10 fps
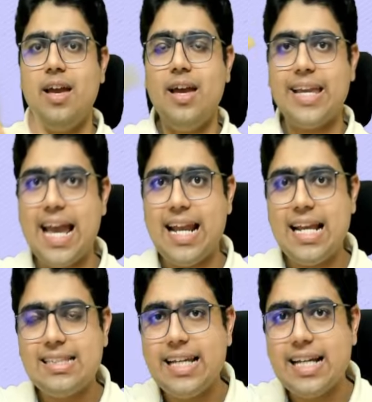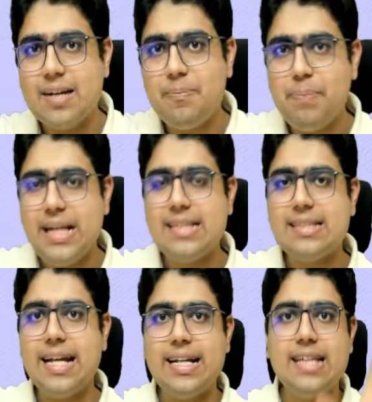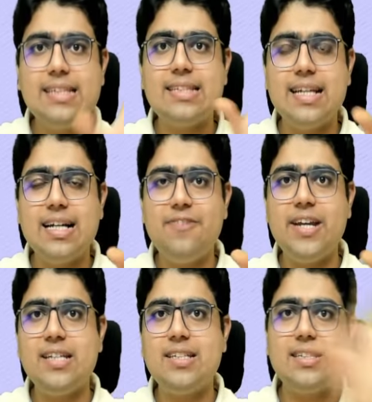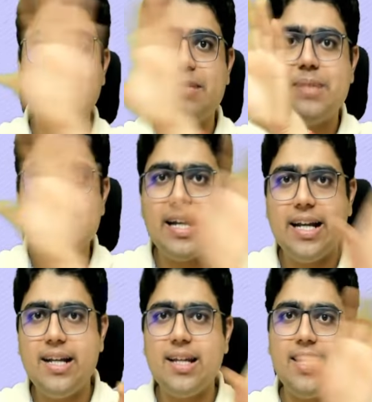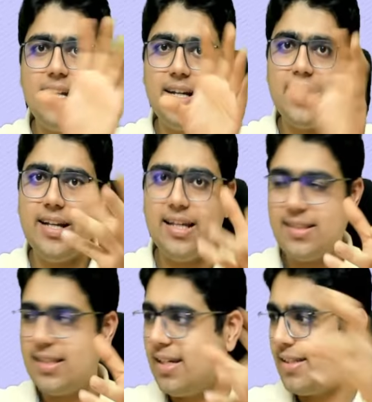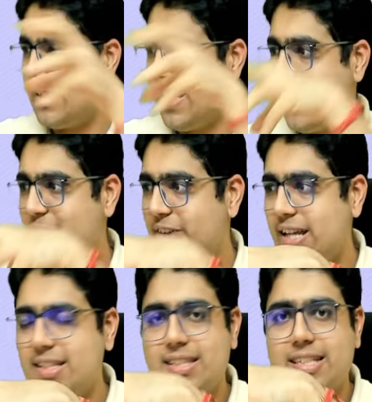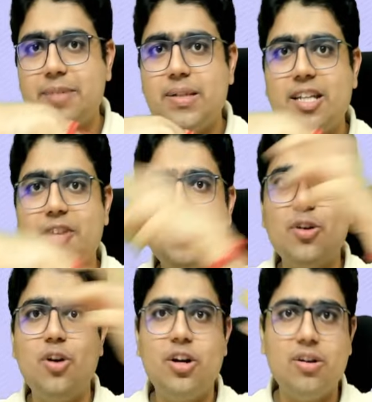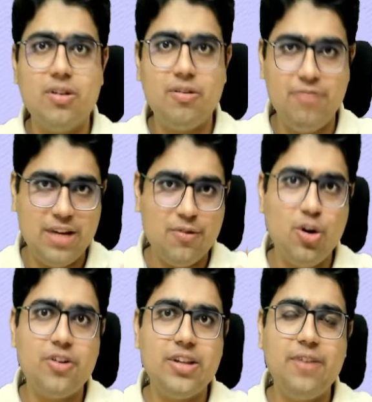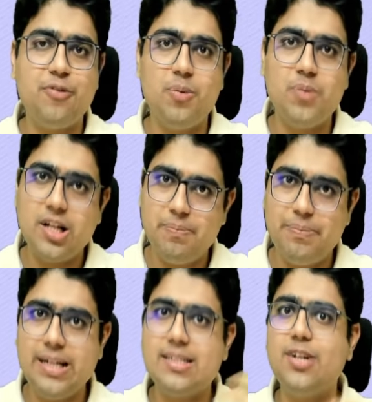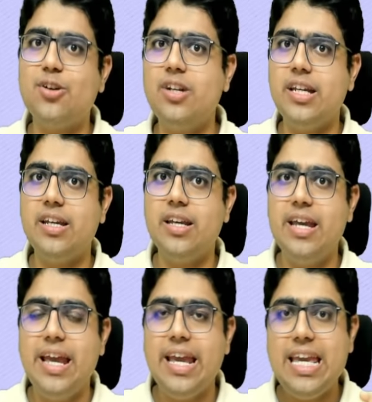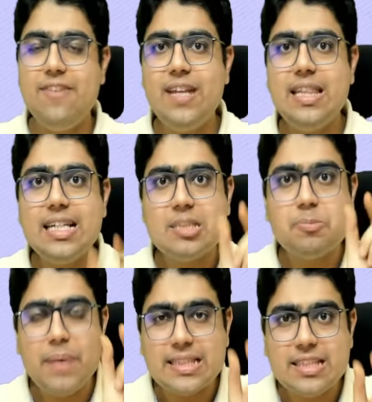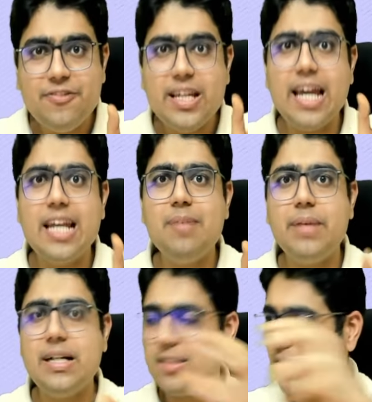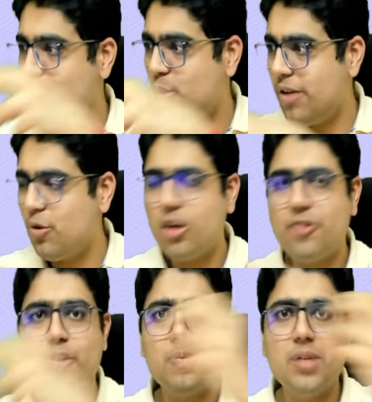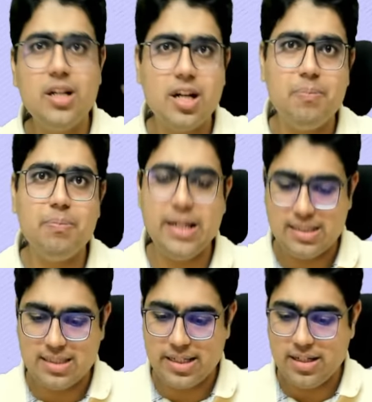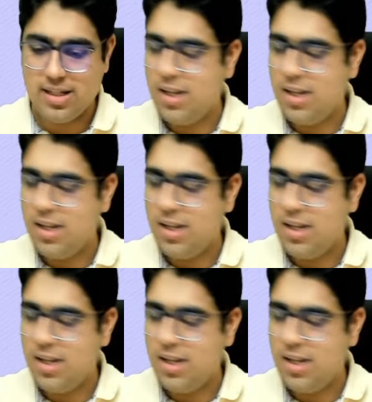Can I say complete set and single financial statements are interrelated? Yes, sir. Single financial statements we have got them from the complete set only. Even the specific elements you have got from the complete set.